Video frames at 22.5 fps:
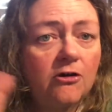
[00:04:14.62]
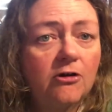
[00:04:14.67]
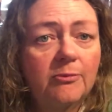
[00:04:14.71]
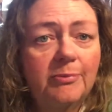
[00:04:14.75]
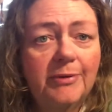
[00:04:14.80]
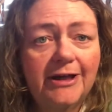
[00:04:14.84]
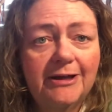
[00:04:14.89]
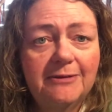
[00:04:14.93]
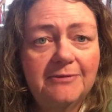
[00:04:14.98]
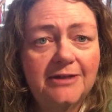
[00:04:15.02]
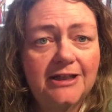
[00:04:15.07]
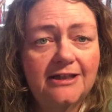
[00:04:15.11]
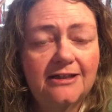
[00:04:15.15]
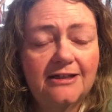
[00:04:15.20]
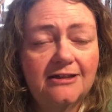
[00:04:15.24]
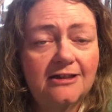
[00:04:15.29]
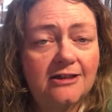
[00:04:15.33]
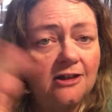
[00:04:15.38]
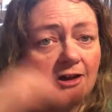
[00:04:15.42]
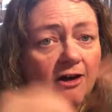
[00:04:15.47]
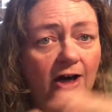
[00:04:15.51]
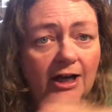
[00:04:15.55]
or maybe
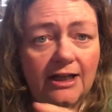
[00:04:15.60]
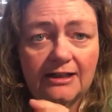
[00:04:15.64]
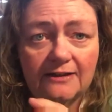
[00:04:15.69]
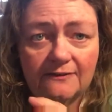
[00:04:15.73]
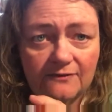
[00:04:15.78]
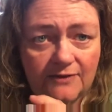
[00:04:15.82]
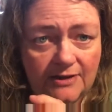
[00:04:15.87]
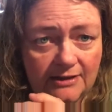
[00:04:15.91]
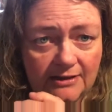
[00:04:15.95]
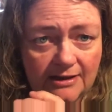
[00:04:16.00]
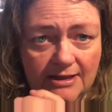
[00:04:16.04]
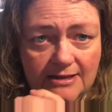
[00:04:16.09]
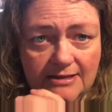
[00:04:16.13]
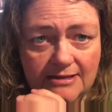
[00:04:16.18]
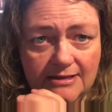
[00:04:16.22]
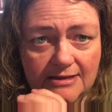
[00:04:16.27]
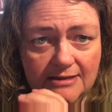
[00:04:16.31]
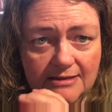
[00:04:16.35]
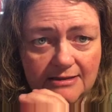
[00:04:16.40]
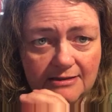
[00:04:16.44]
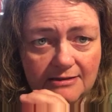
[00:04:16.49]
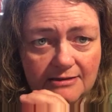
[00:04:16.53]
not even
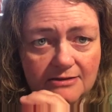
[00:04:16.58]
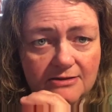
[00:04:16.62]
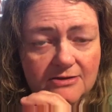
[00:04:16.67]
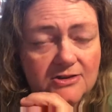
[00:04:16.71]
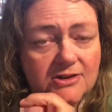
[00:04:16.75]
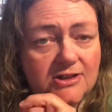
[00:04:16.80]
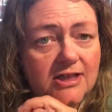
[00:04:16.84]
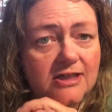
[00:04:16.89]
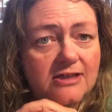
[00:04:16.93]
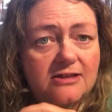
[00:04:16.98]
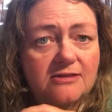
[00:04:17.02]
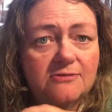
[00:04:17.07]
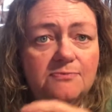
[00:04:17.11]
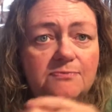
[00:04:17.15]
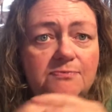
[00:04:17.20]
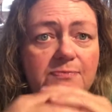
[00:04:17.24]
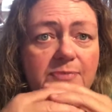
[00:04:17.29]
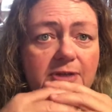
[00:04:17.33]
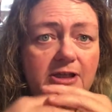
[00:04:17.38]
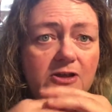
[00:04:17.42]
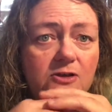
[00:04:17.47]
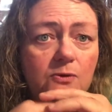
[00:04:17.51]
listen, just
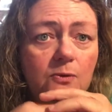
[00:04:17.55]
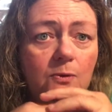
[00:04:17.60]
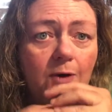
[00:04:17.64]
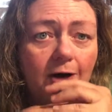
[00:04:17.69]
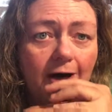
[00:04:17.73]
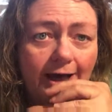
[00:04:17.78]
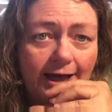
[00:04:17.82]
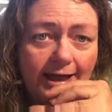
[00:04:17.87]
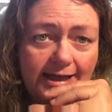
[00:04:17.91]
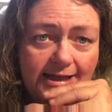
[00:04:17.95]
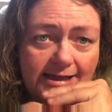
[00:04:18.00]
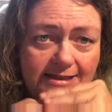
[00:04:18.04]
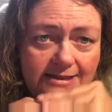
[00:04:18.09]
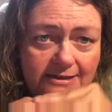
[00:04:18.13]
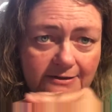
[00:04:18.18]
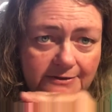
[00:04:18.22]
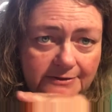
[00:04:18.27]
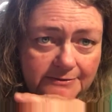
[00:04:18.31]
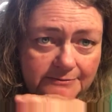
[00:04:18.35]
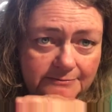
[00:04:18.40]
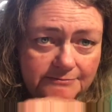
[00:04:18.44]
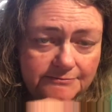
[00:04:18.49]
be quiet